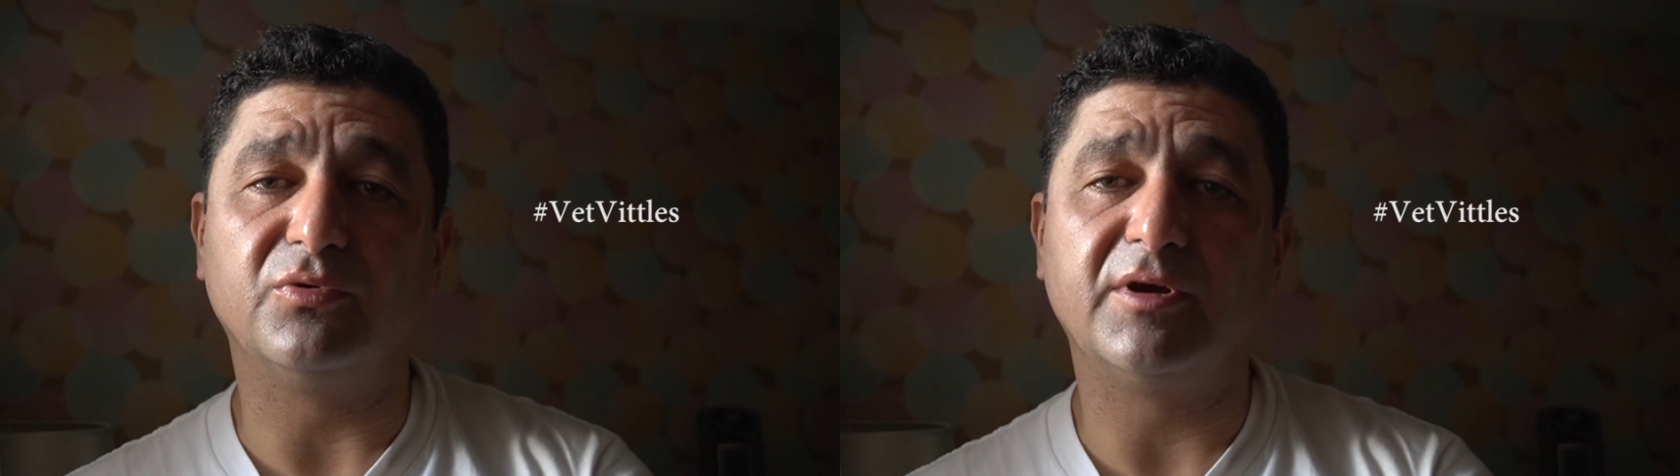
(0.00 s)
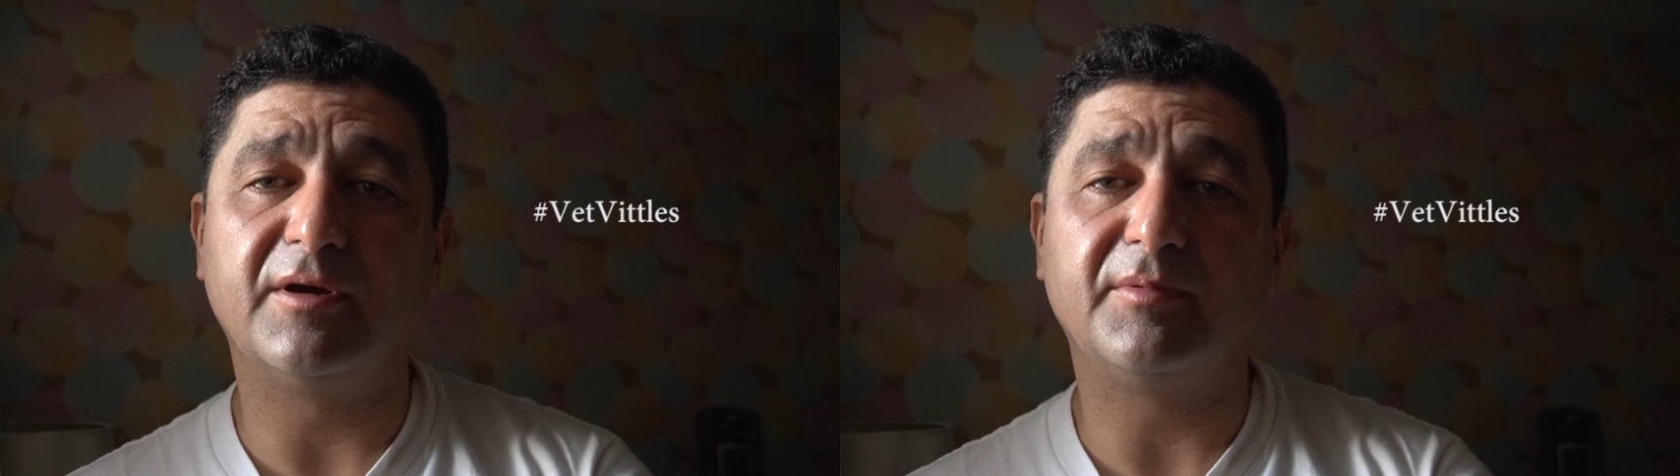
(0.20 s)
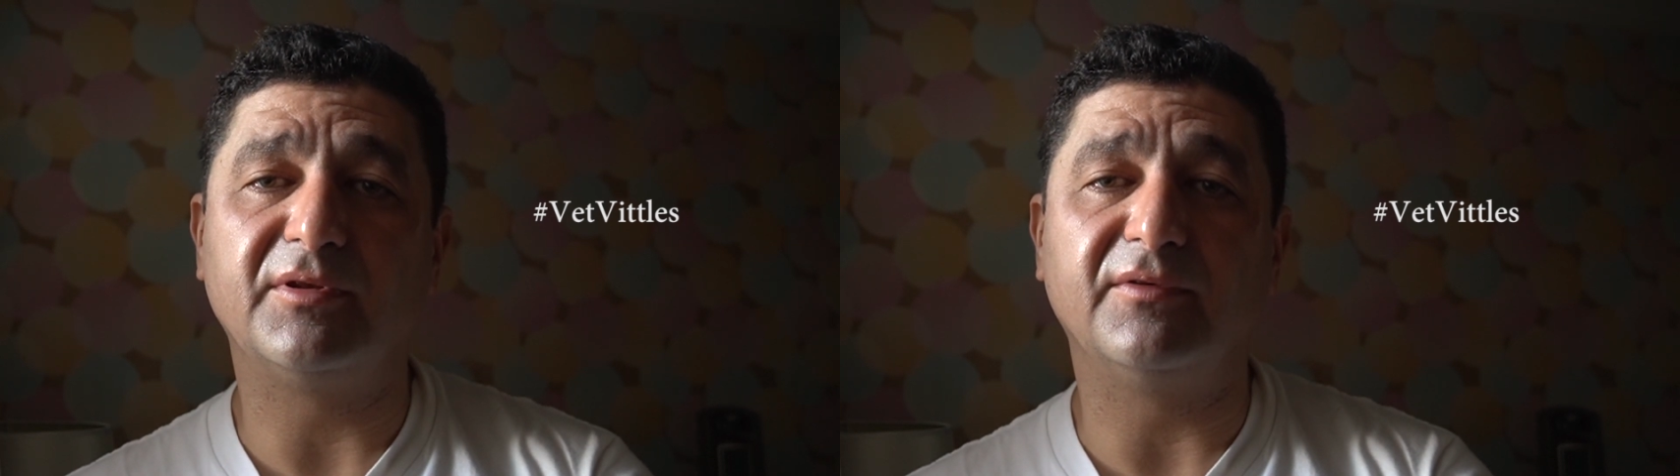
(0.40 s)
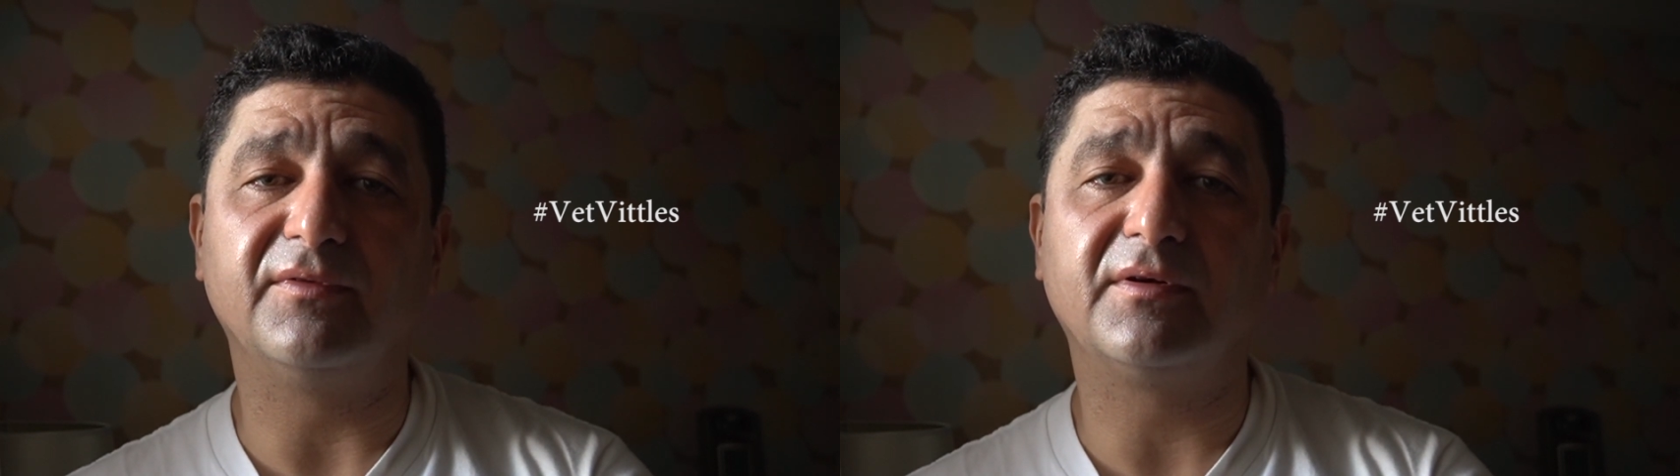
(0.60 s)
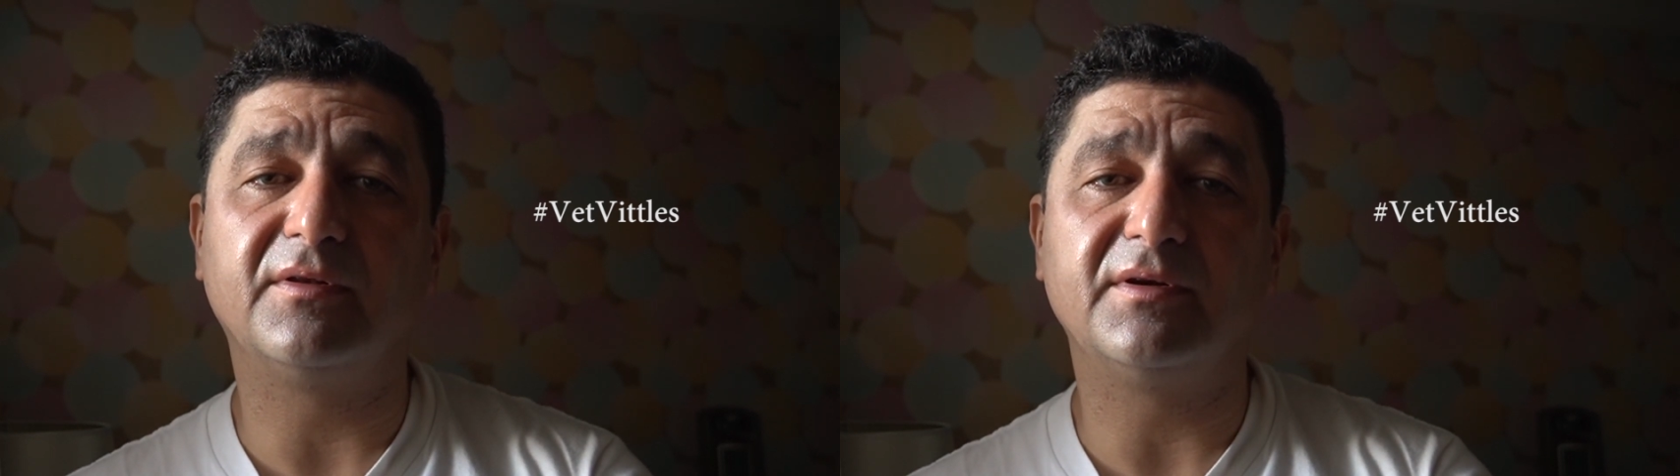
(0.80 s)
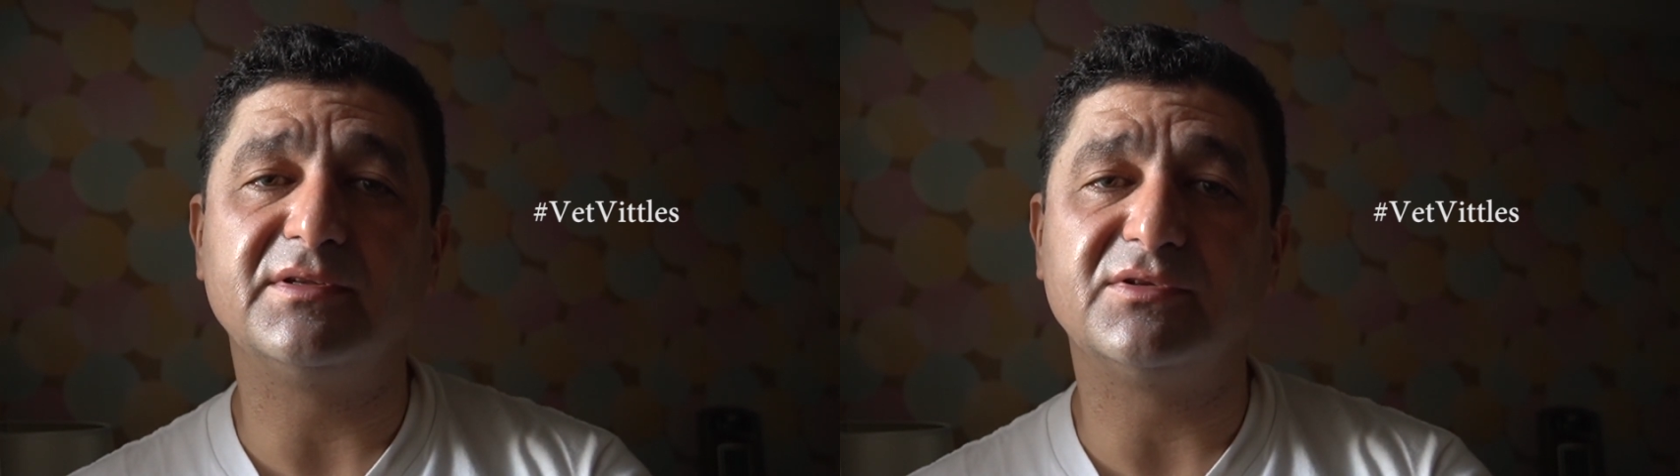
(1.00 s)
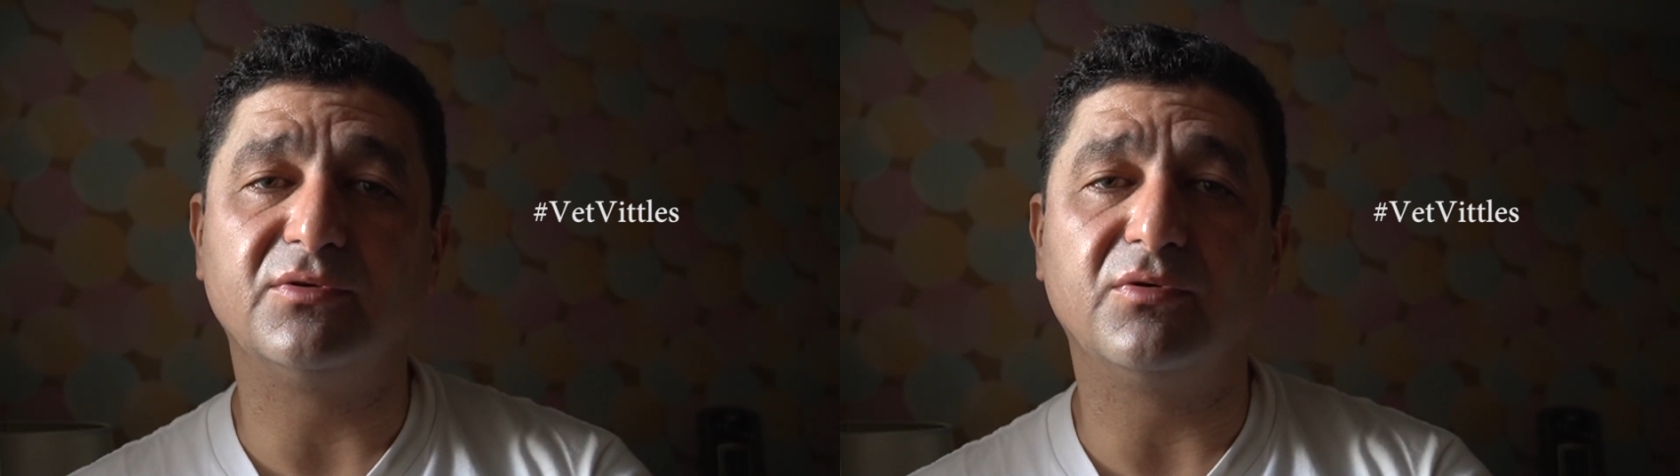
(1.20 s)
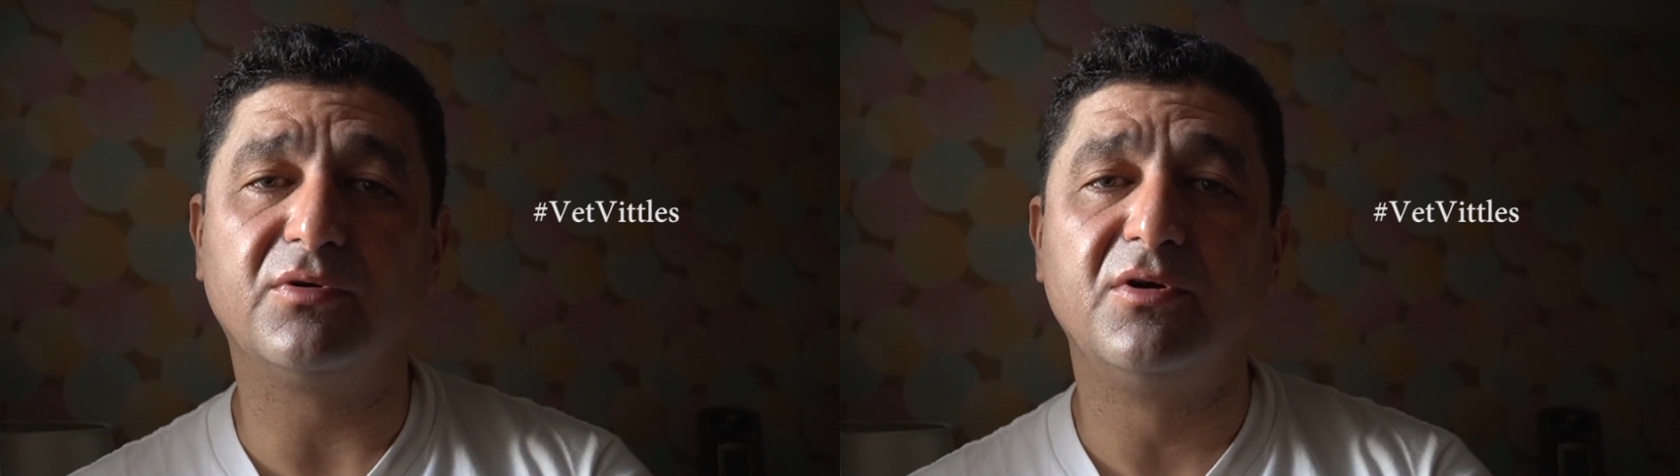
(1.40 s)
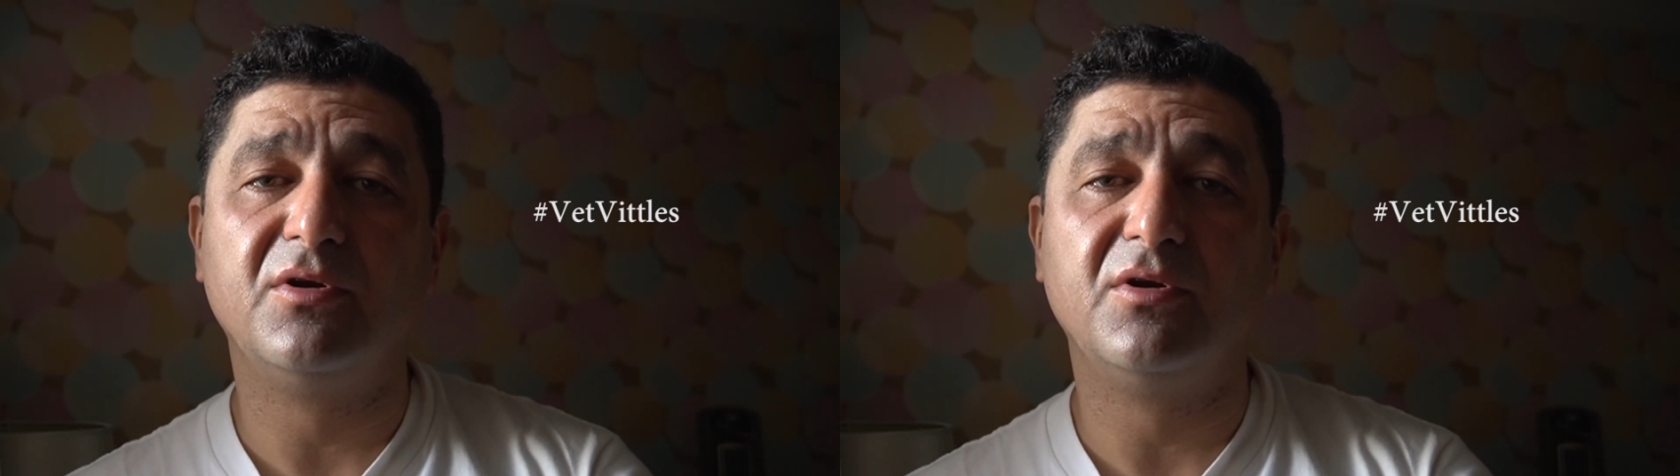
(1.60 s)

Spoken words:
happen if a client's dog,